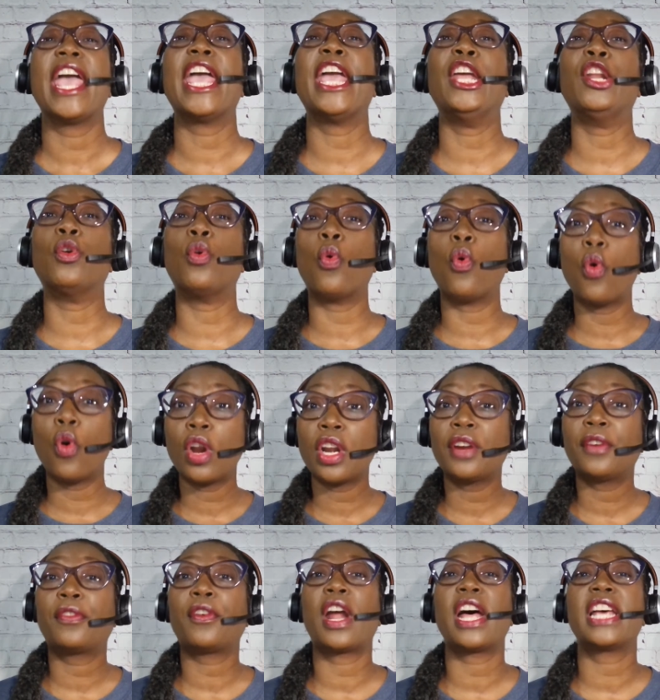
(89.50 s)
in
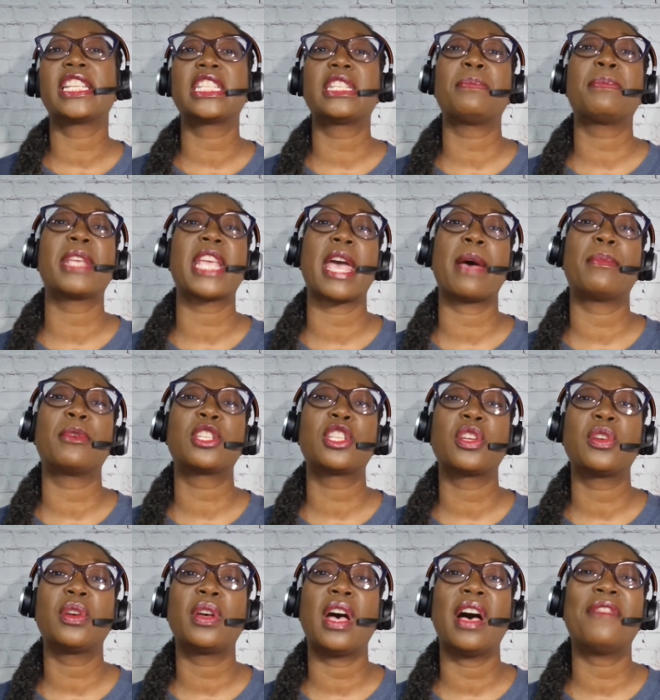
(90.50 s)
order for us to be able
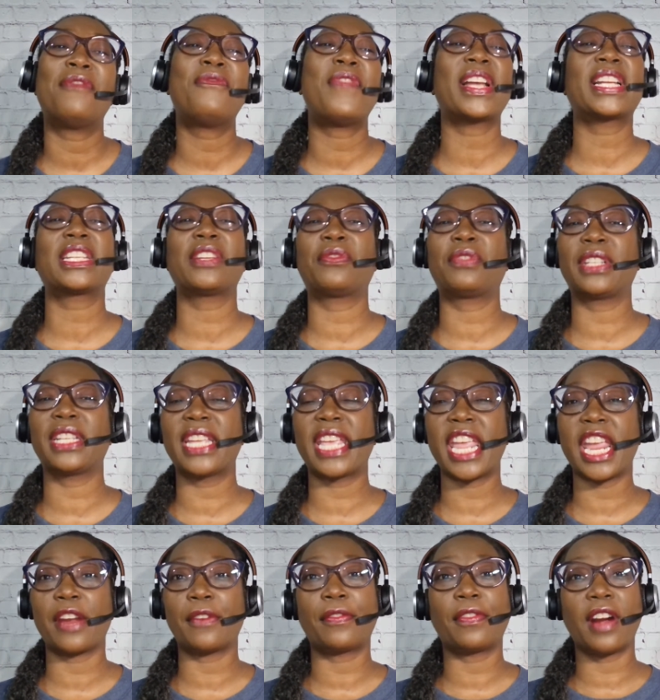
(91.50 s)
to effectively
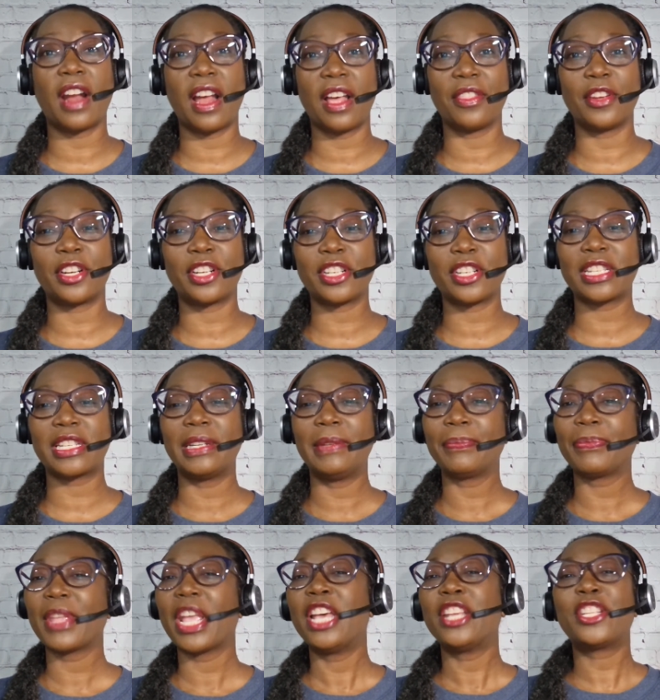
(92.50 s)
care for others.
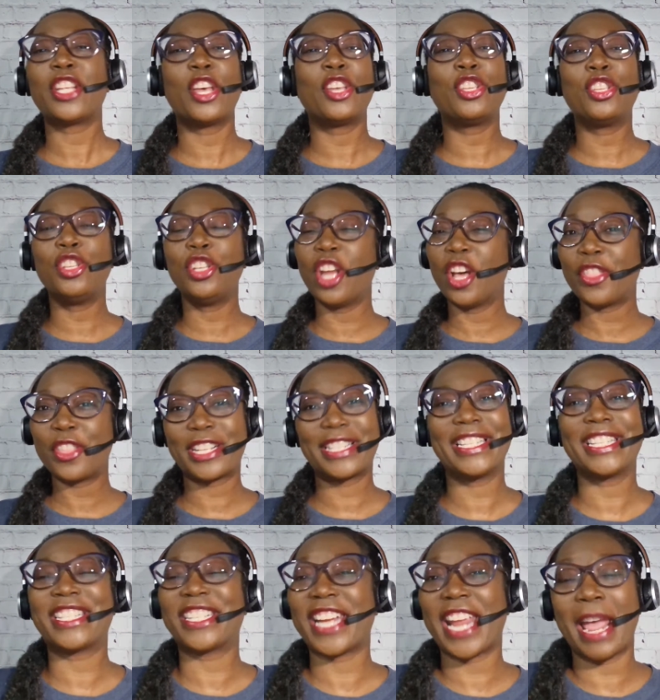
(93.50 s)
So you know the
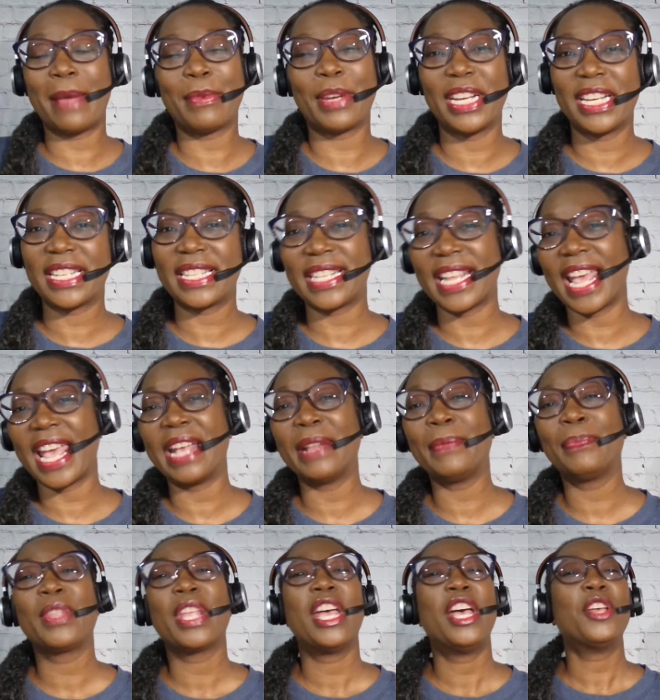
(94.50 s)
cliche I'm going to say.
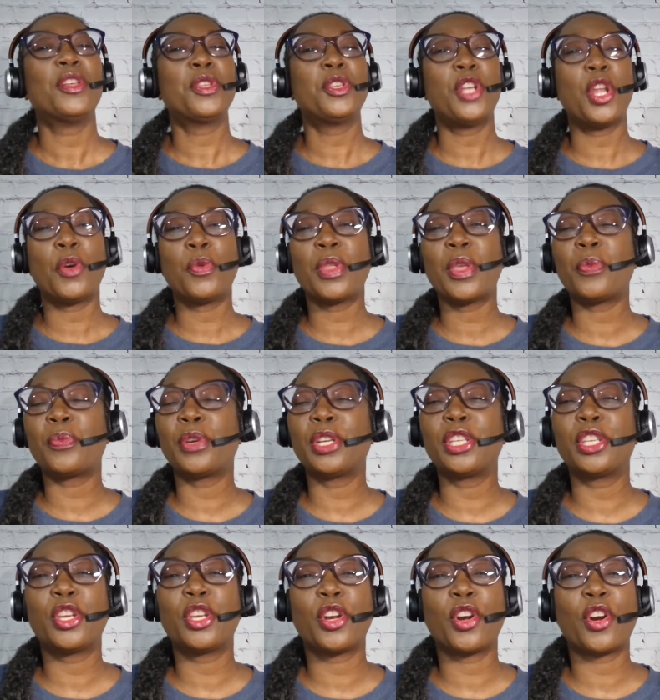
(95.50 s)
You know that
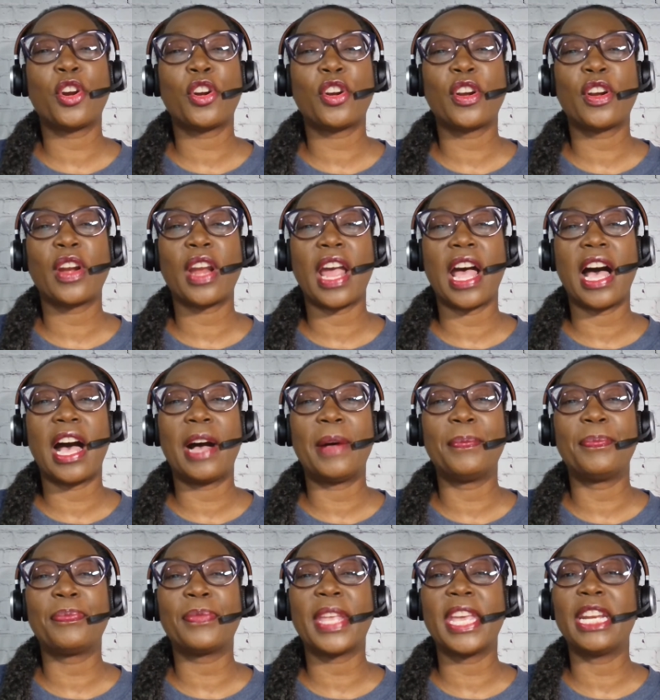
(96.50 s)
when you're
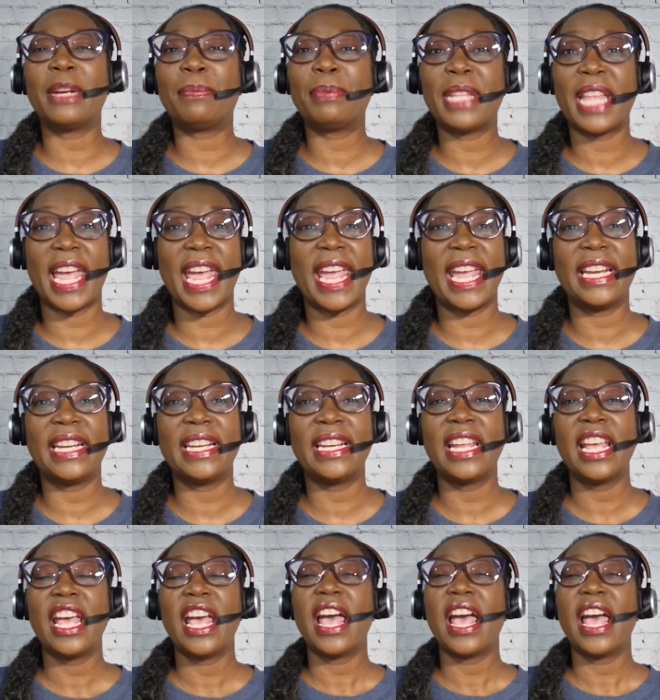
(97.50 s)
in a plane,